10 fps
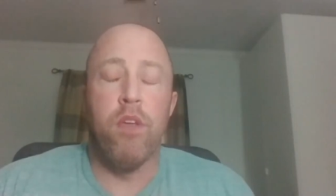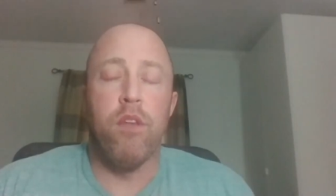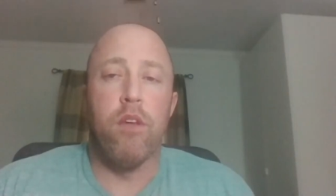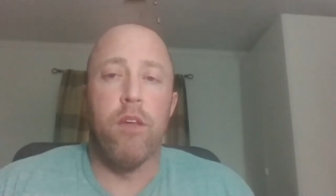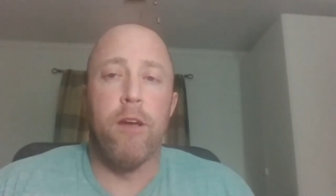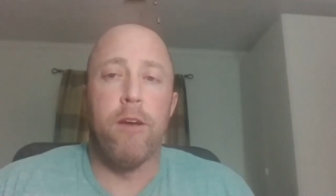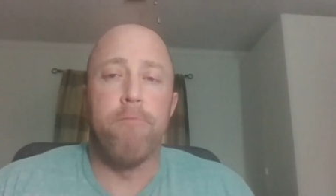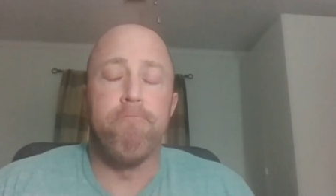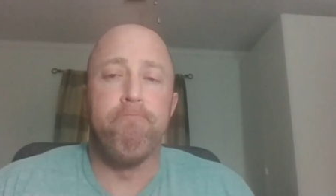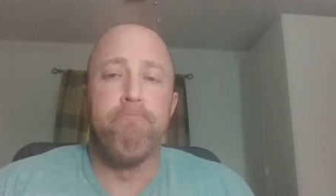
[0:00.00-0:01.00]
mean
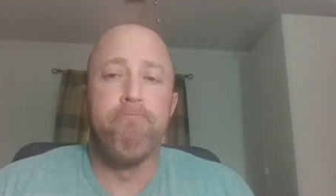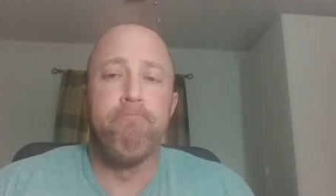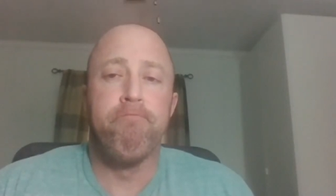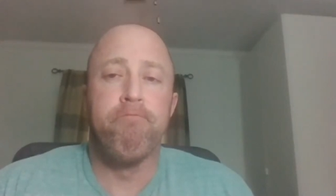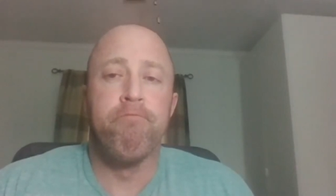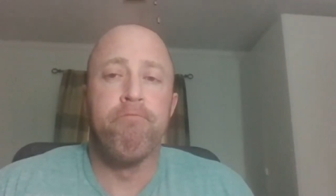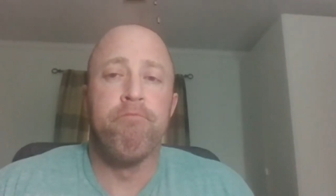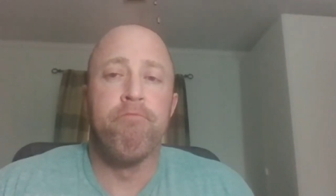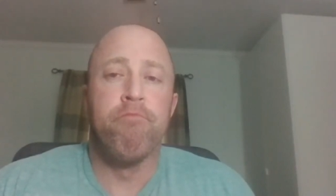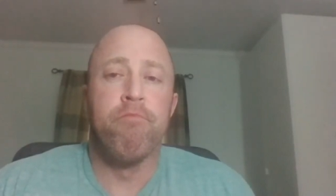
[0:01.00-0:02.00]
um,
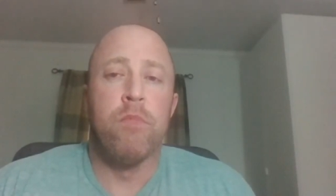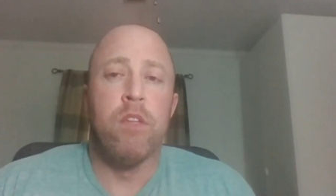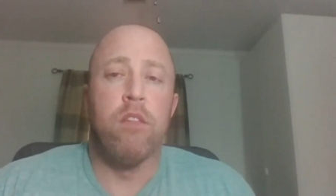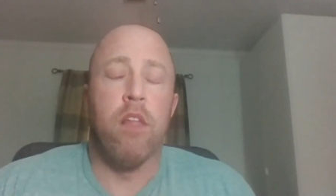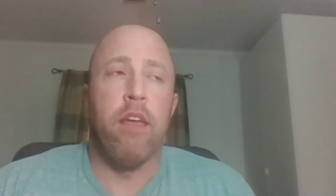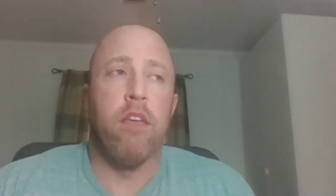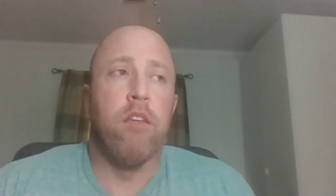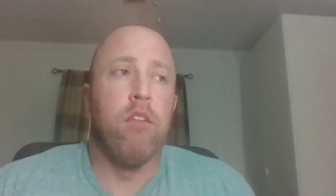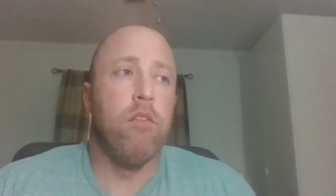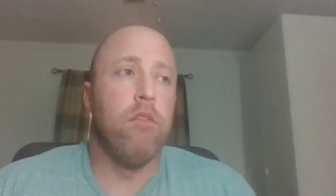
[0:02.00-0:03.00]
like
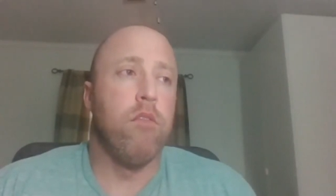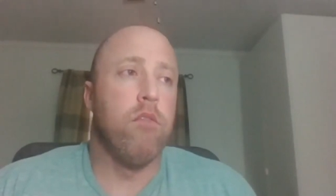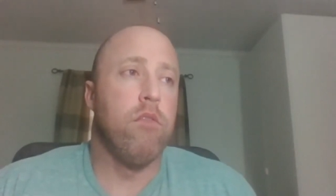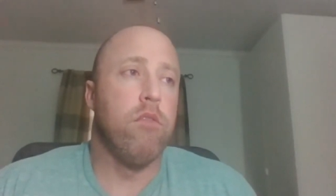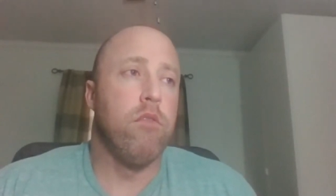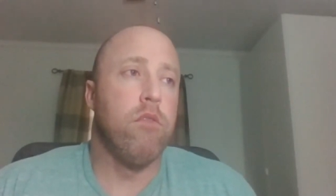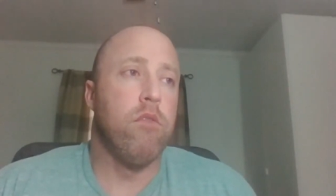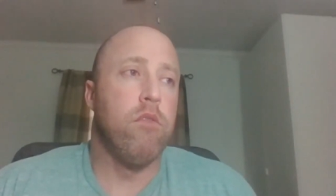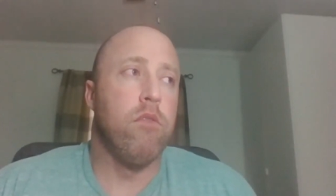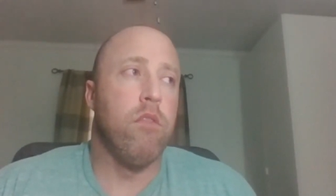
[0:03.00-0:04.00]

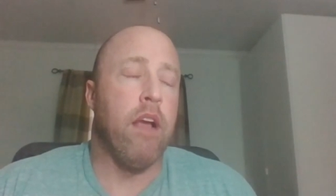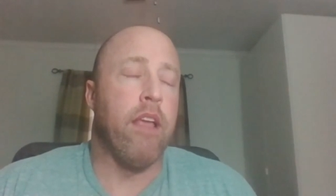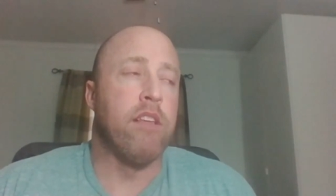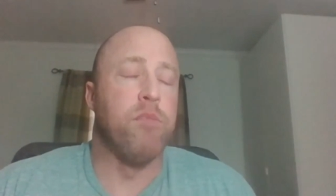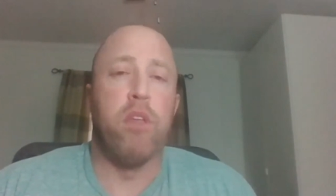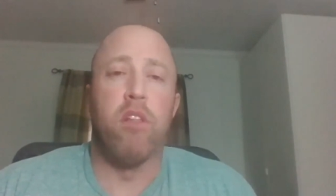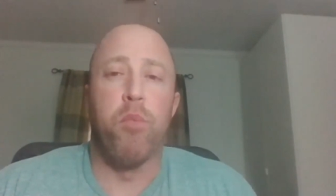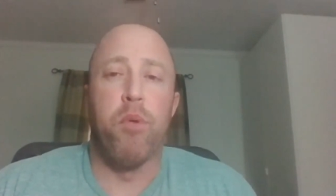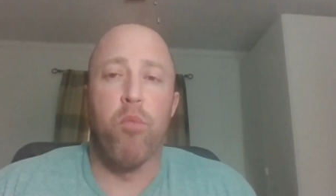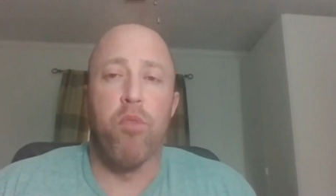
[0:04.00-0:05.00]
I guess to be a little
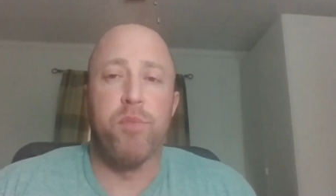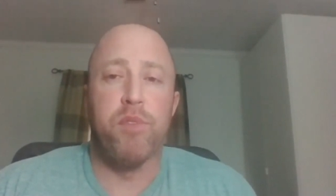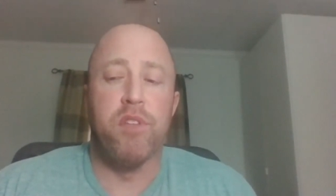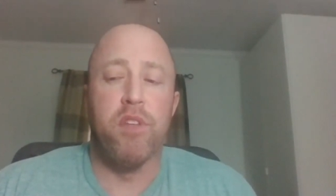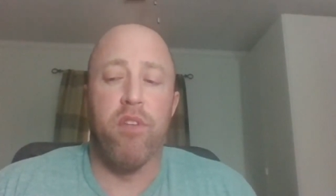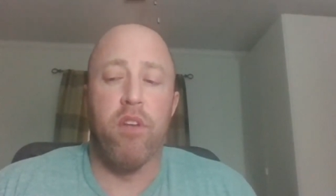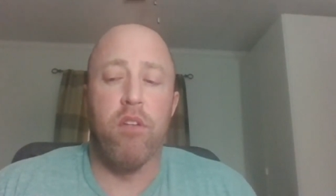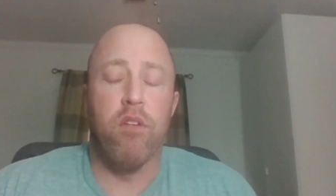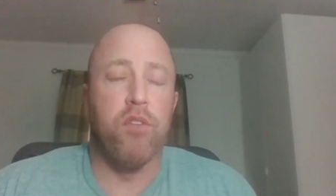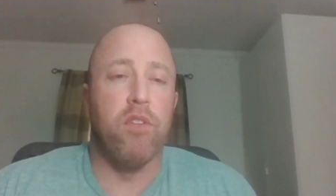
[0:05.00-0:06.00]
bit more specific,
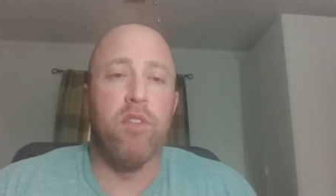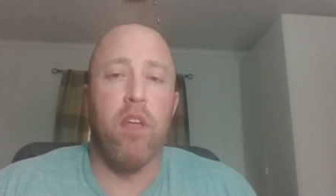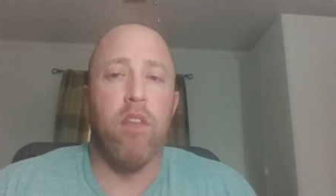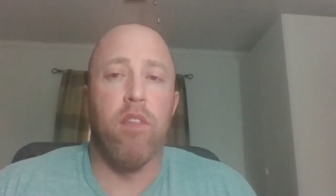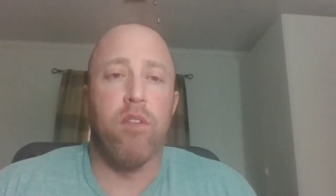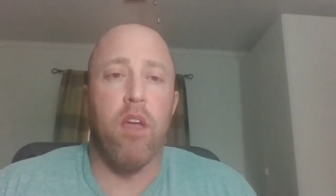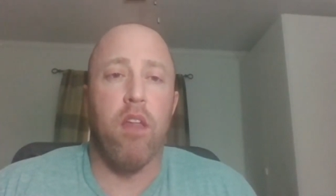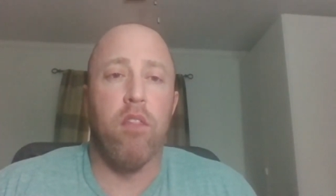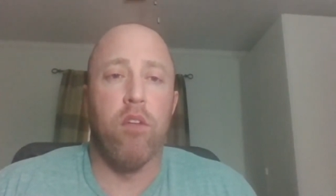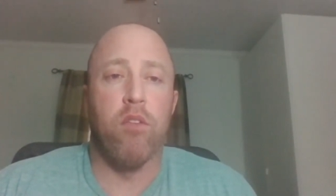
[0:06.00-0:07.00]
you're just saying there's
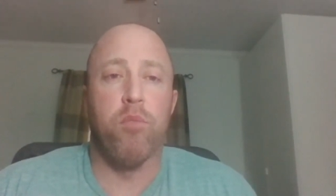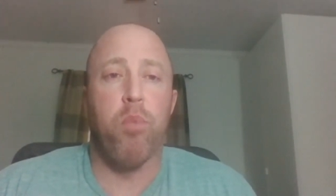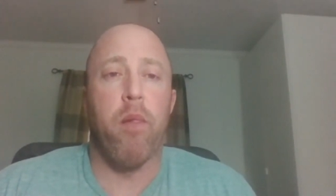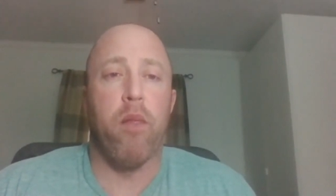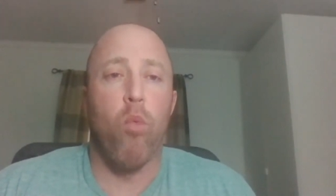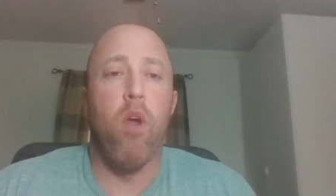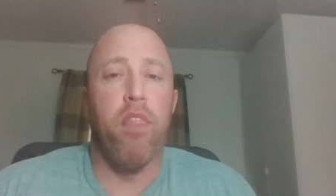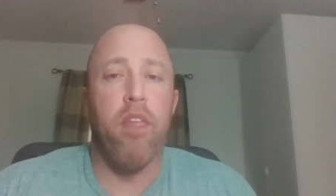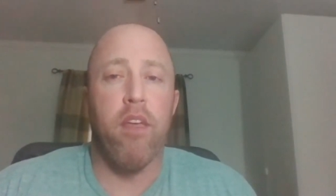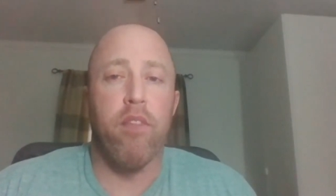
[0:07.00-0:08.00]
got there's probably one
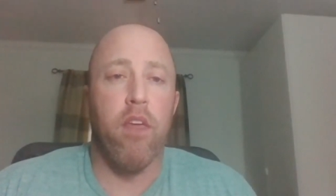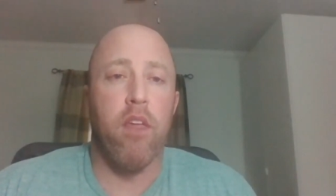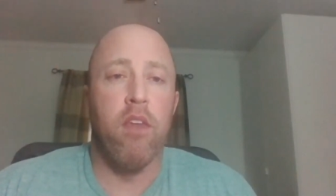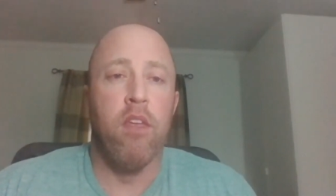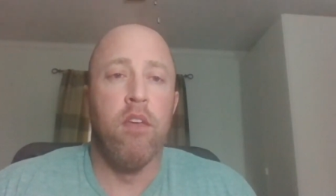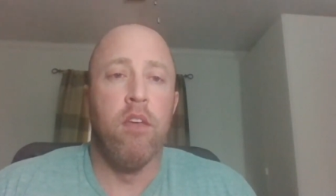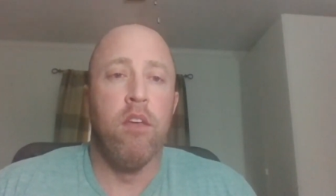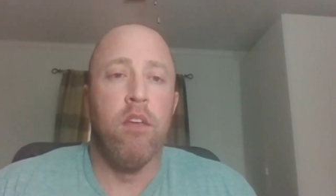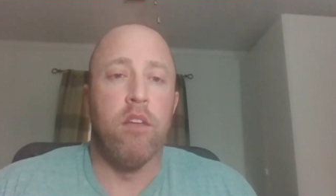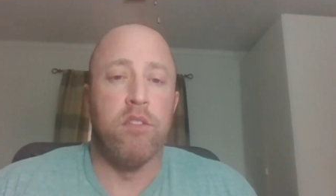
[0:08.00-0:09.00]
thing that
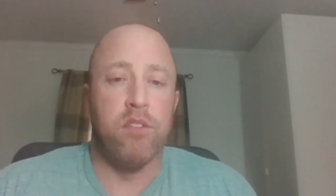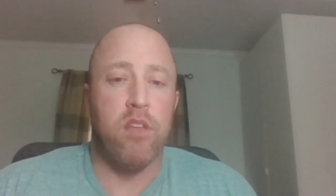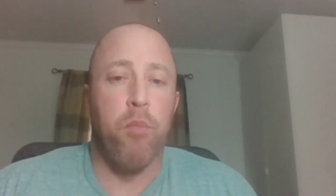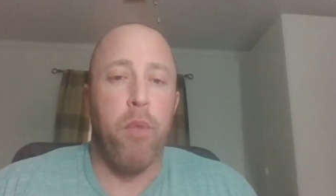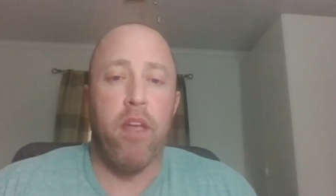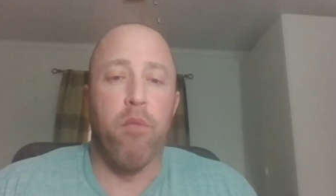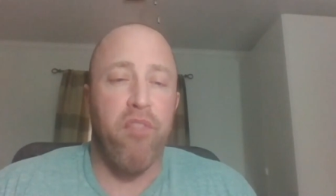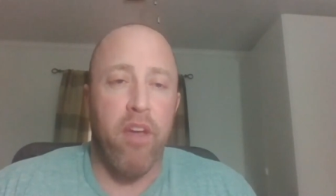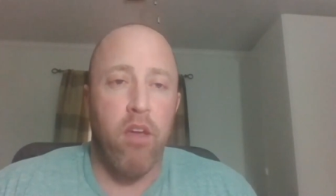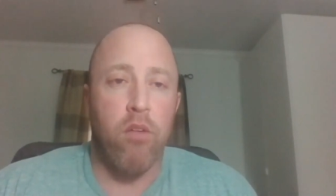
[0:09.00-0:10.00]
is just going to make them
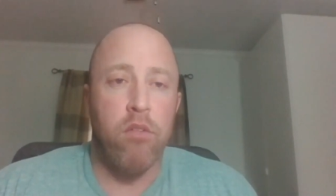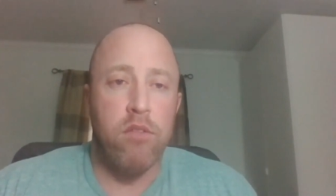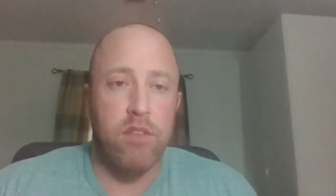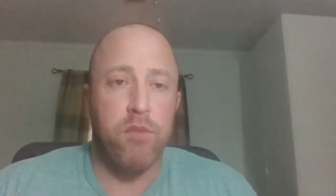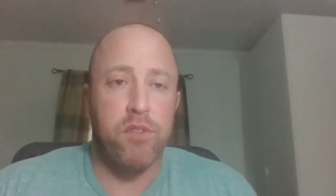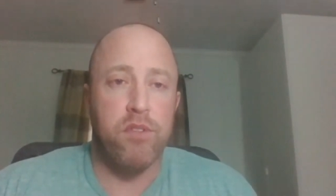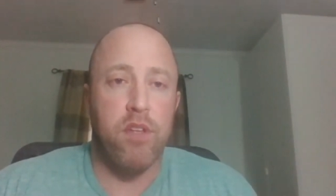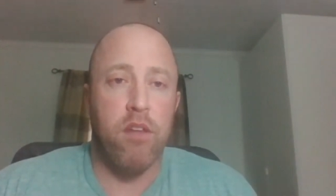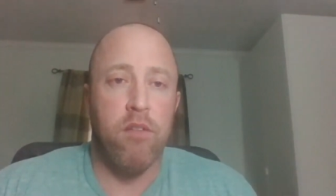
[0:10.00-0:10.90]
fail. Is that what you're saying?